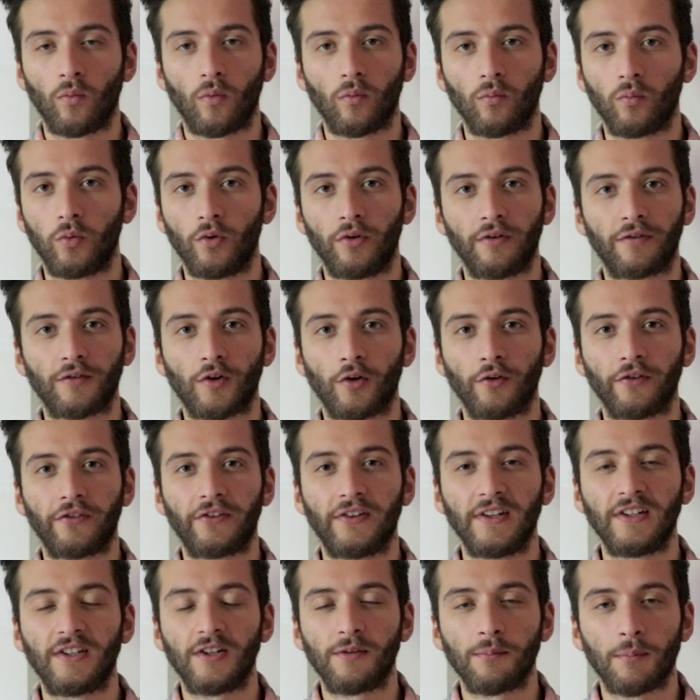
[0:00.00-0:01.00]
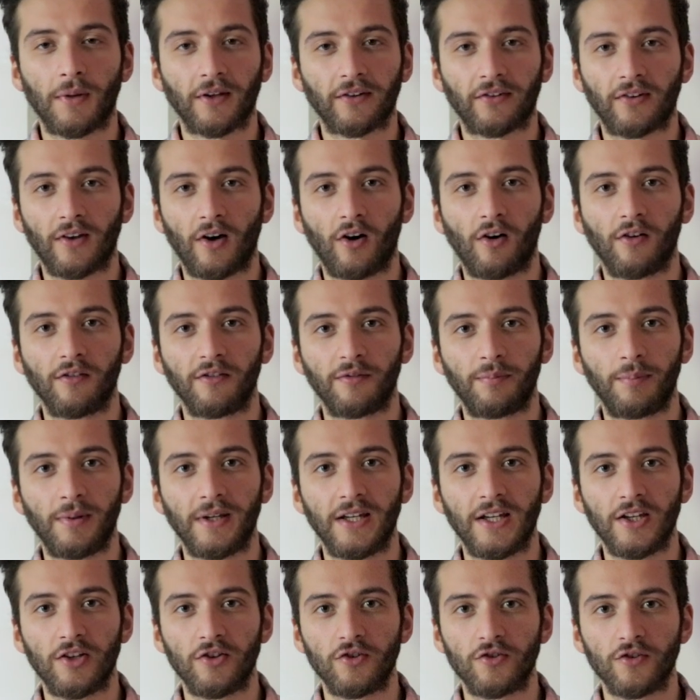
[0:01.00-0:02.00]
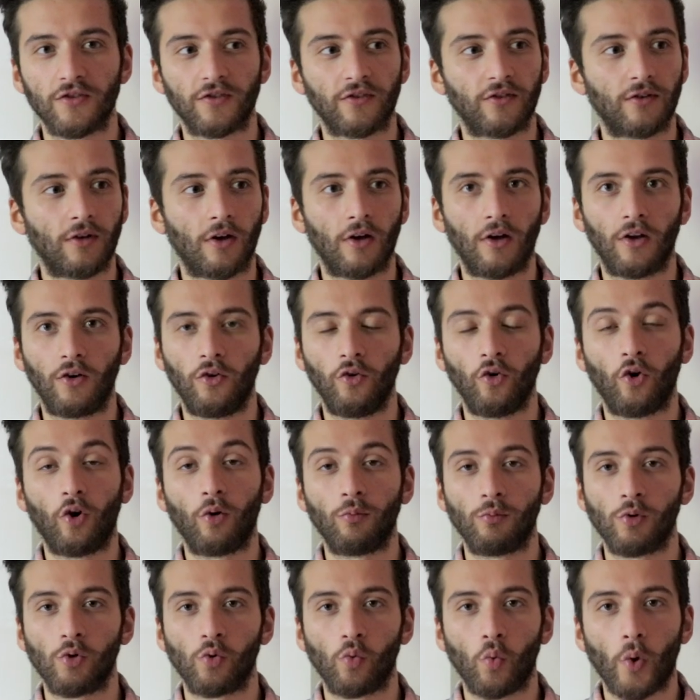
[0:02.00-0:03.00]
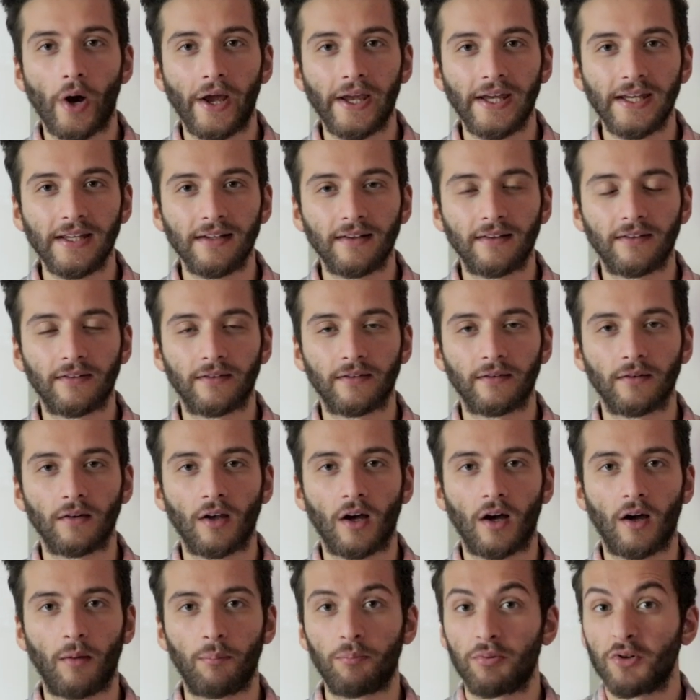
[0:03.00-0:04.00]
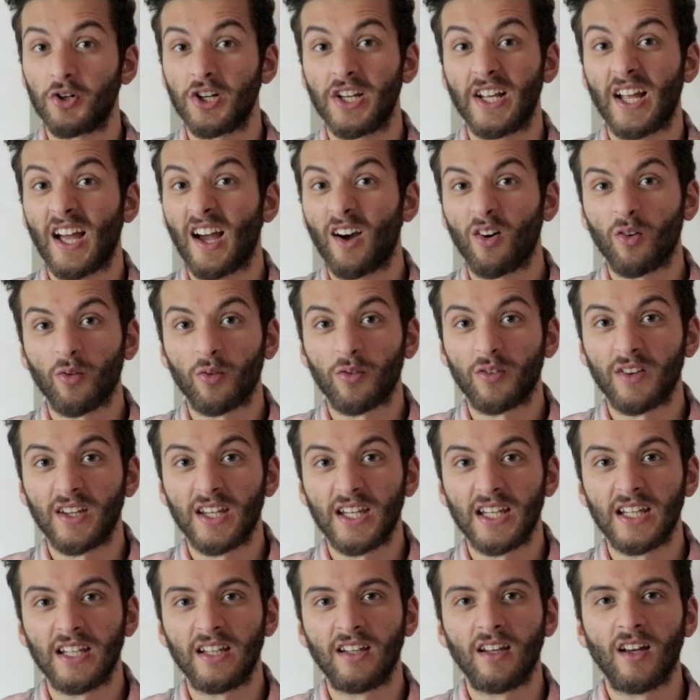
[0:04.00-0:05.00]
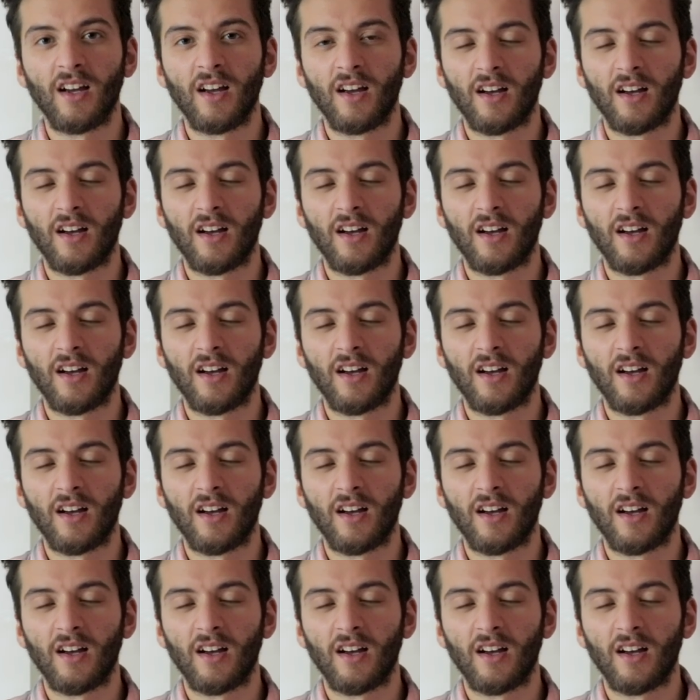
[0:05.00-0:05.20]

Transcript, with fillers: would have considered myself being just a normal weight, uh, pretty healthy,